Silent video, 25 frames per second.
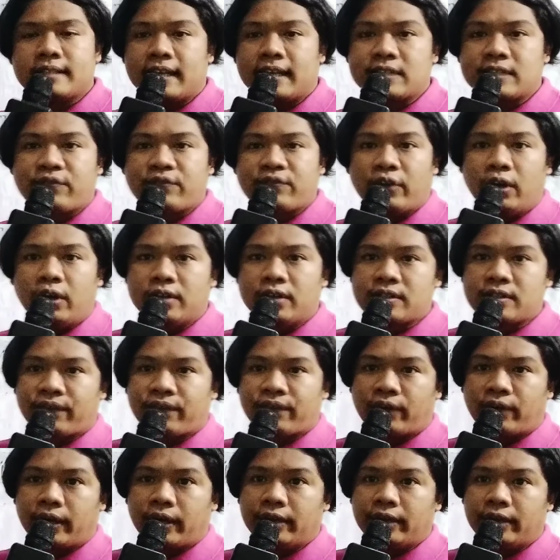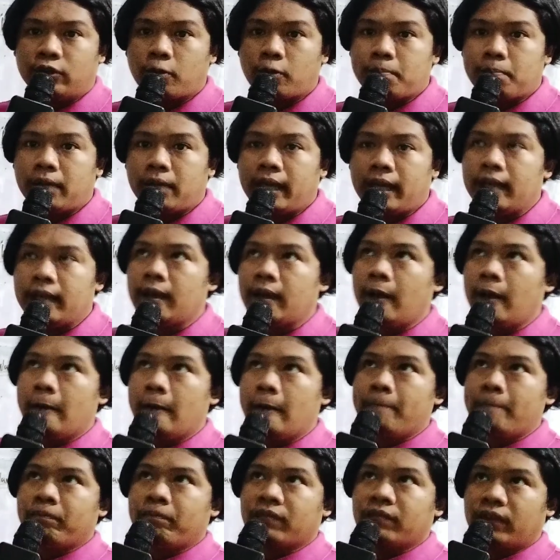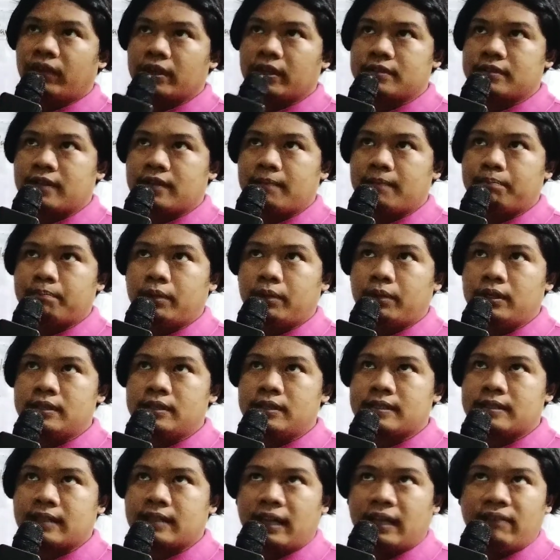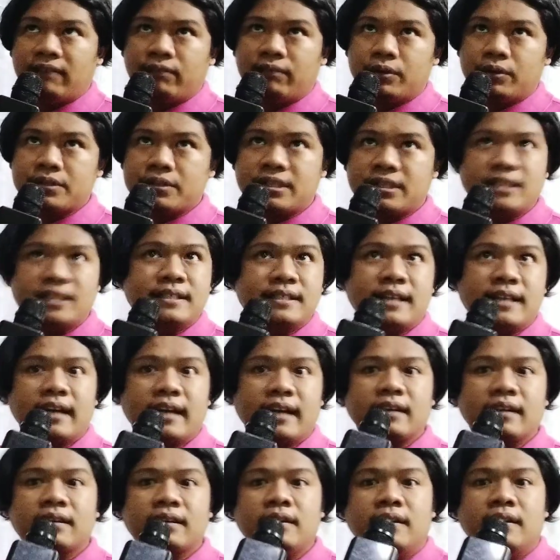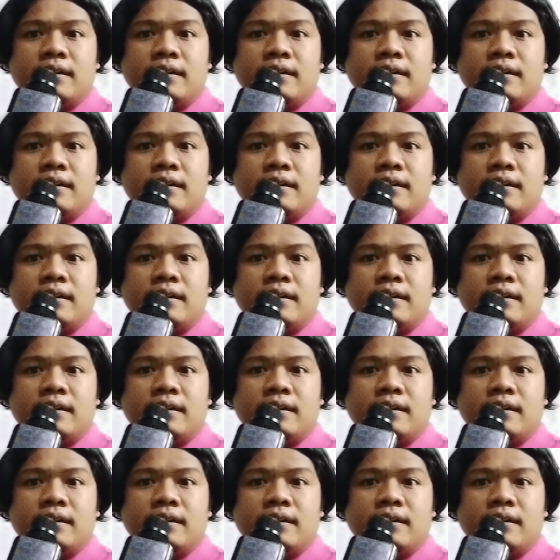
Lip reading: slash philosopher into play. For example, Slavoj Zizek